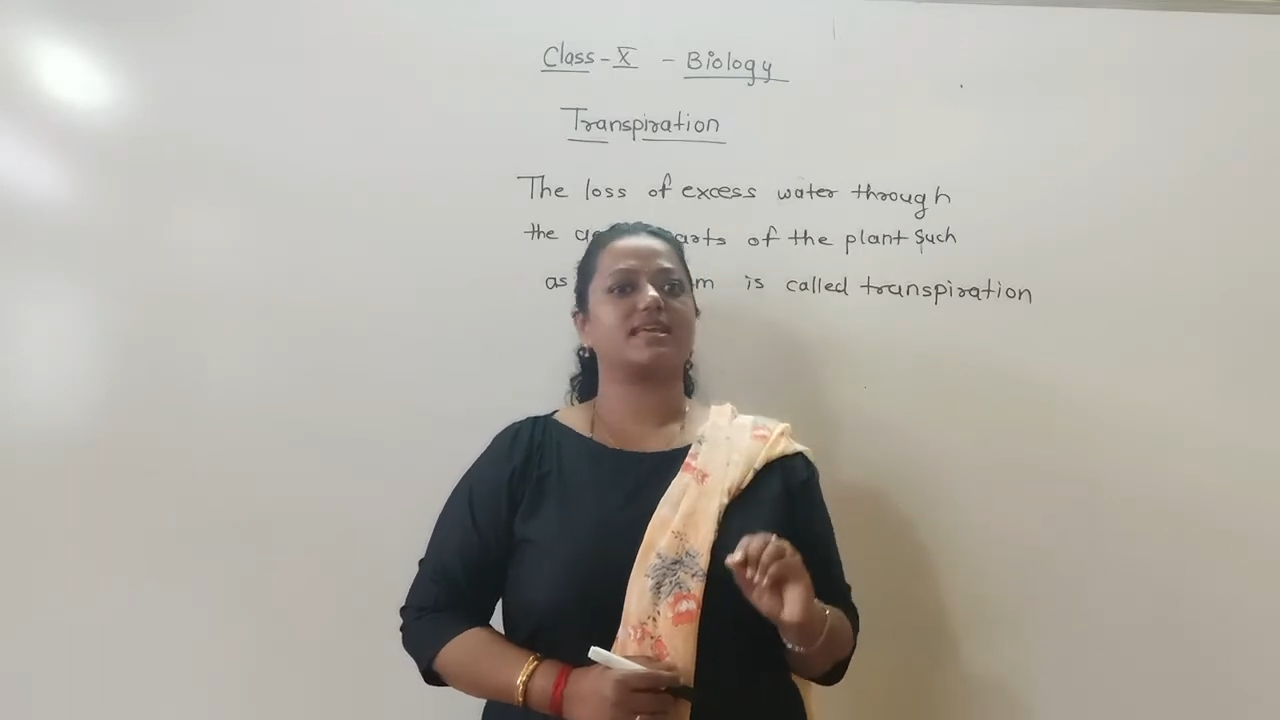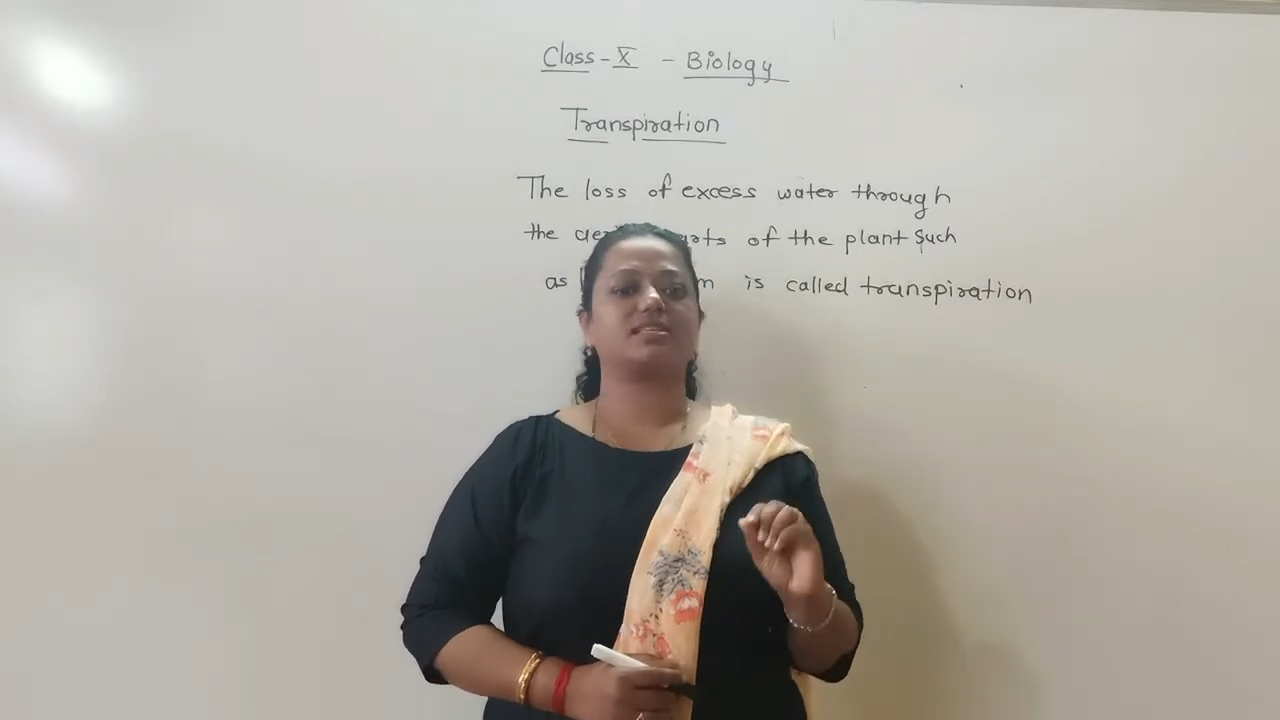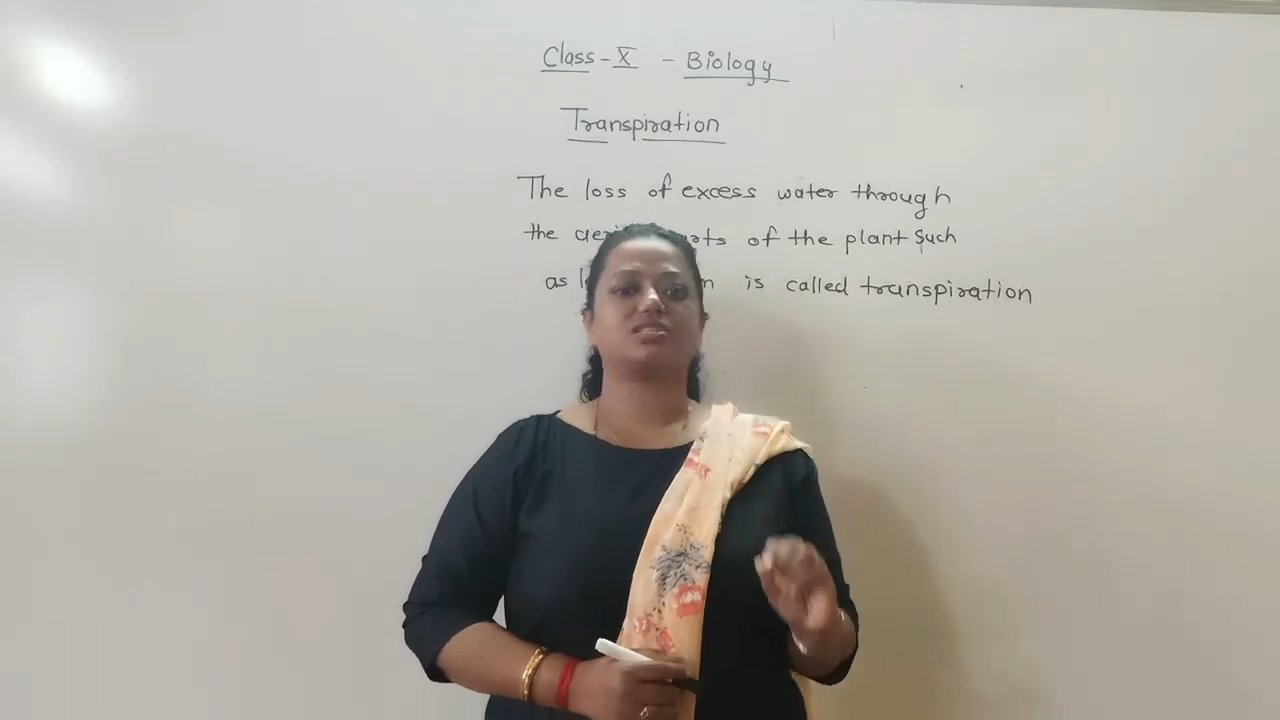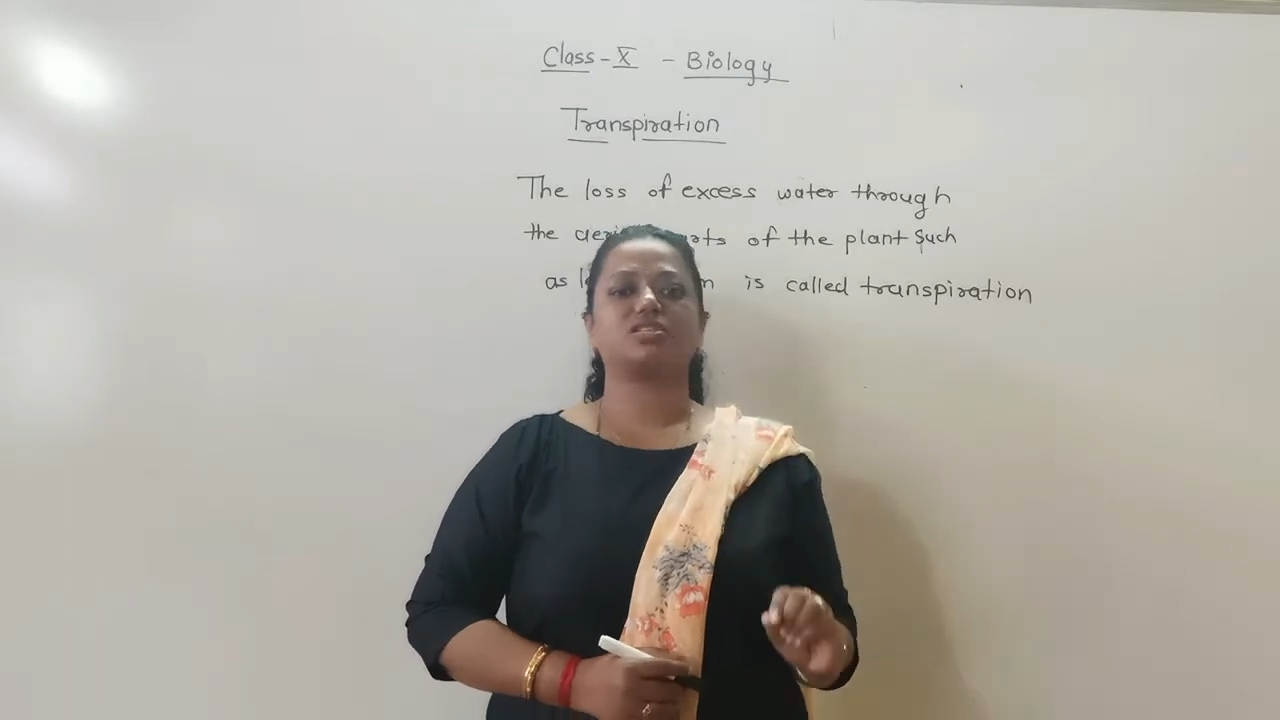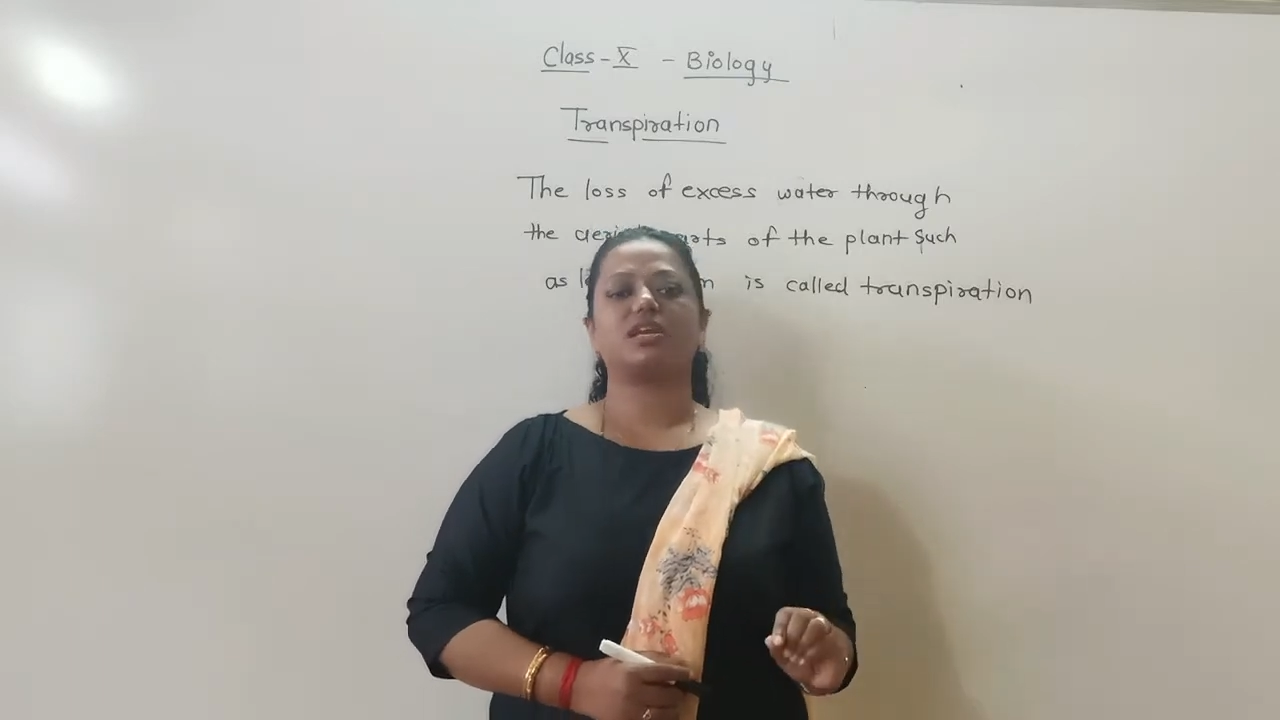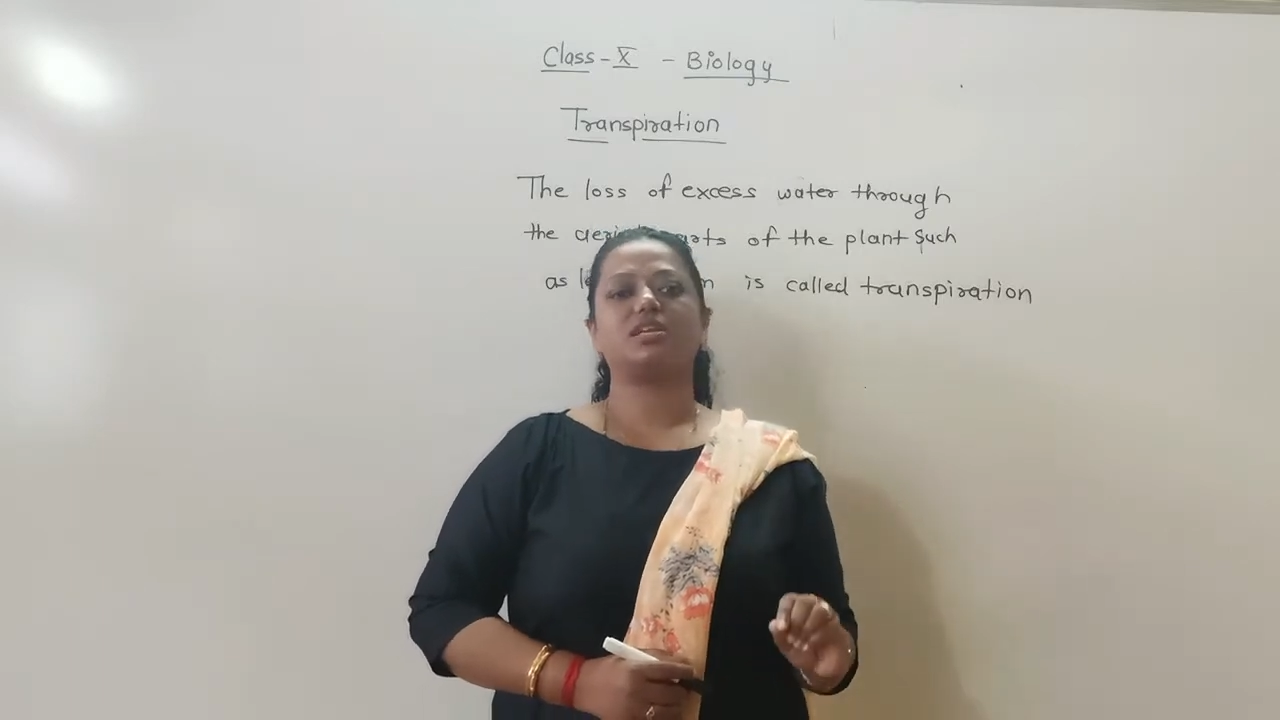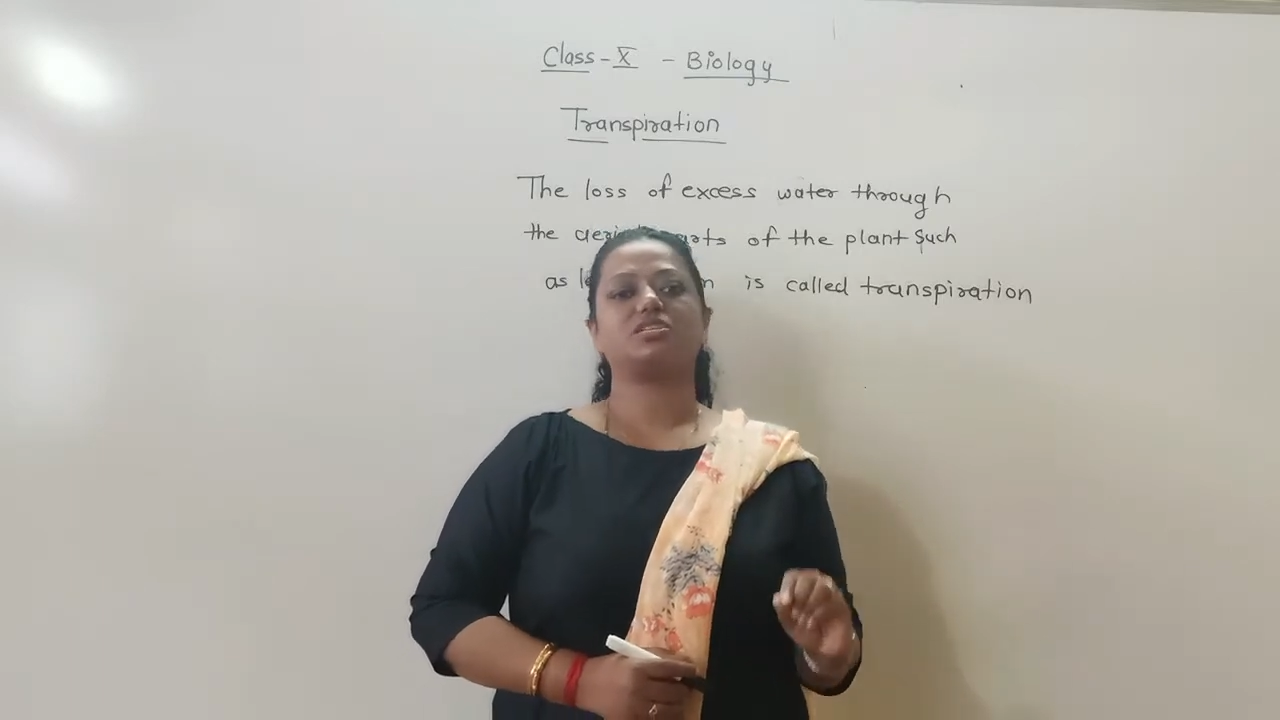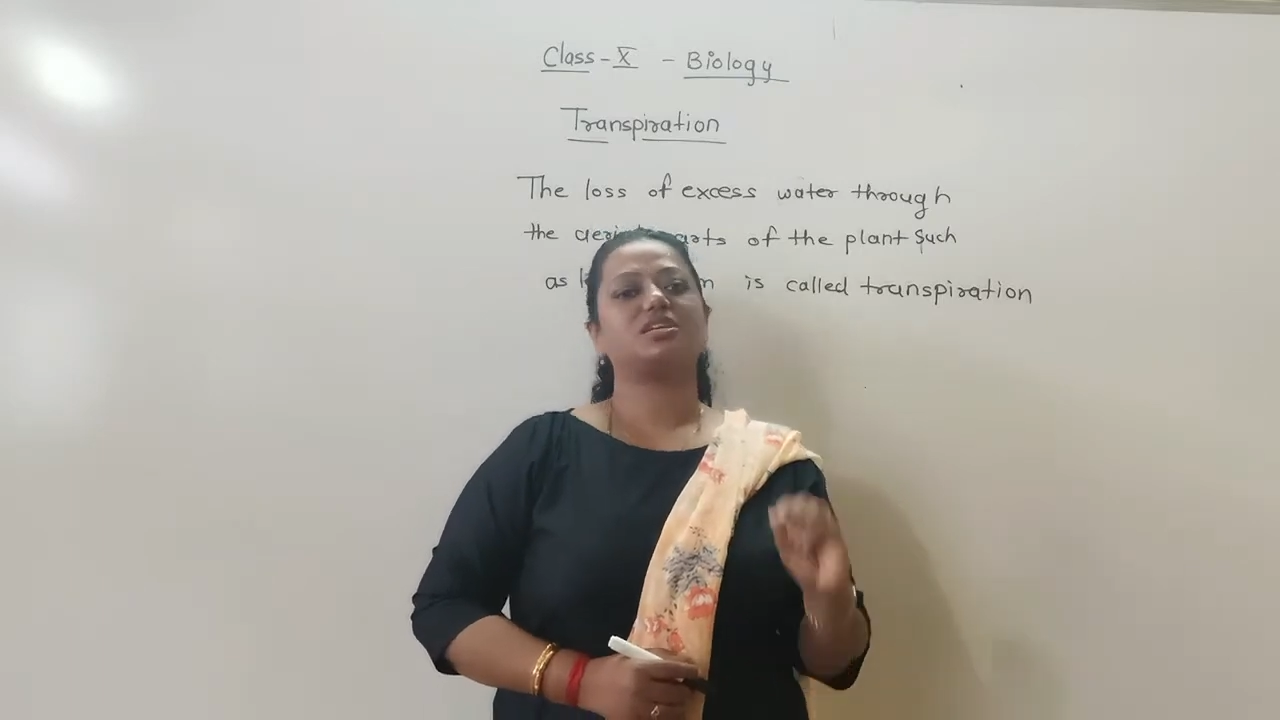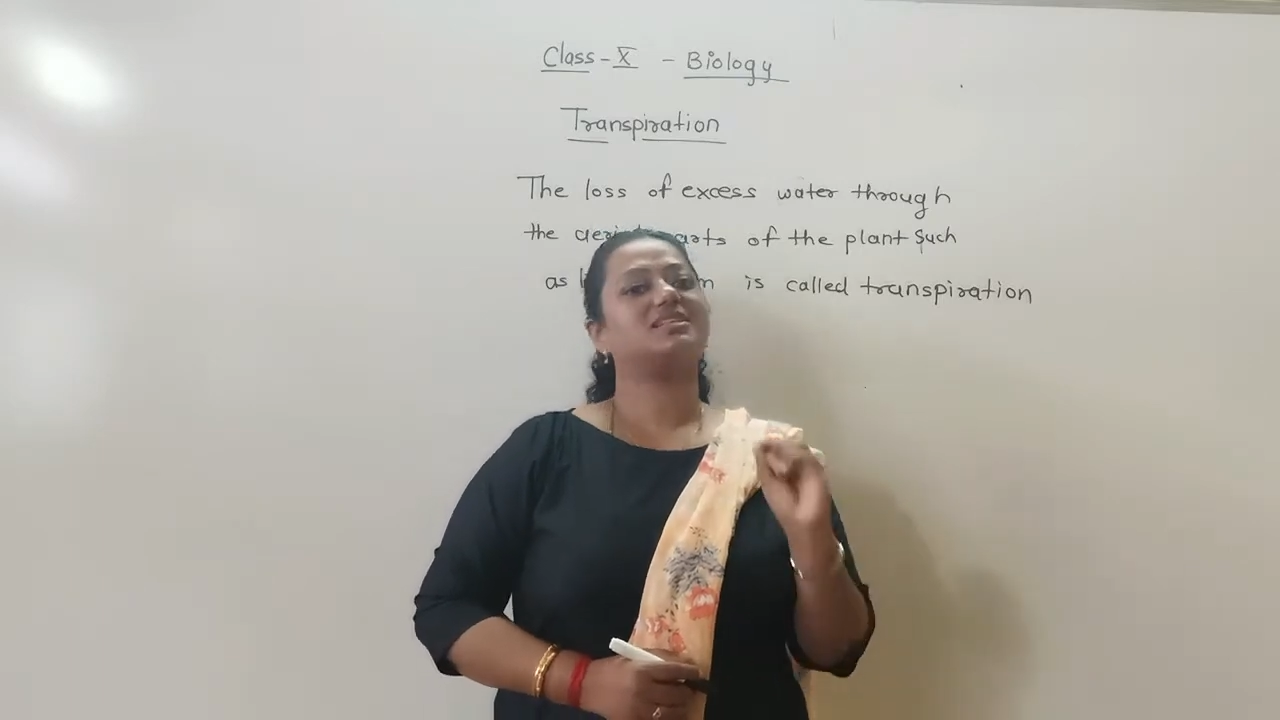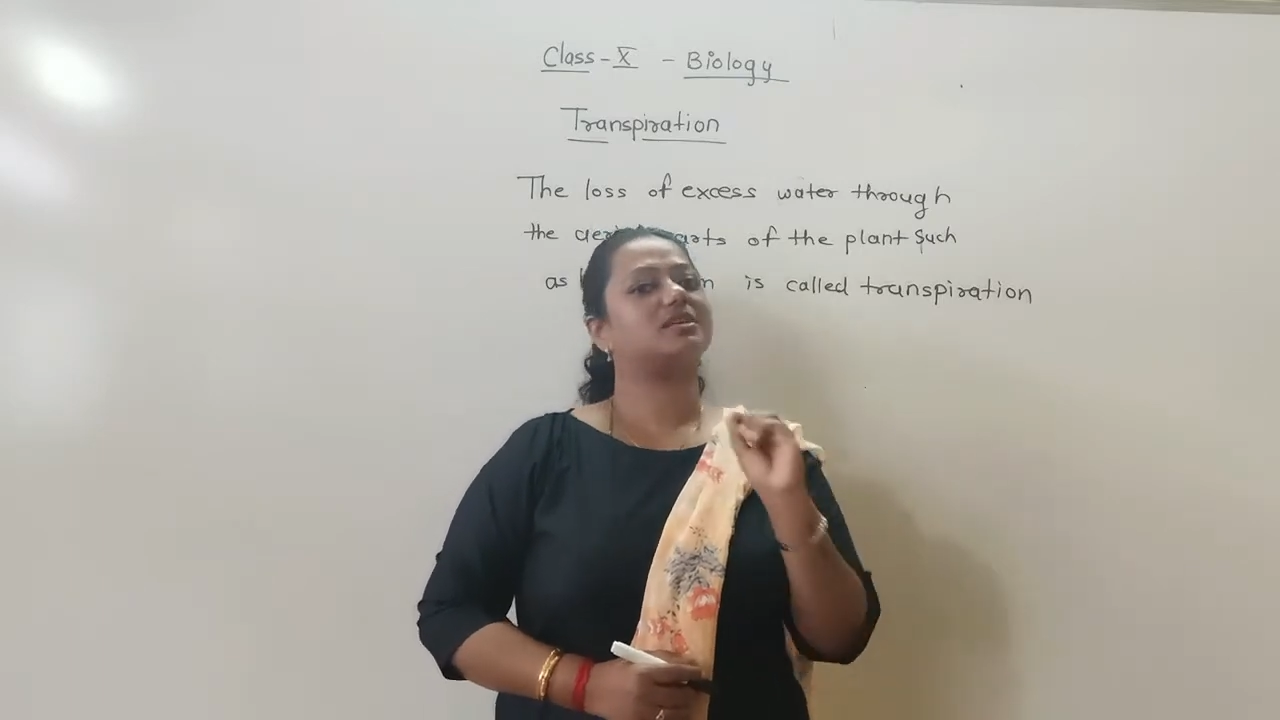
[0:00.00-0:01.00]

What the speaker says: exchange is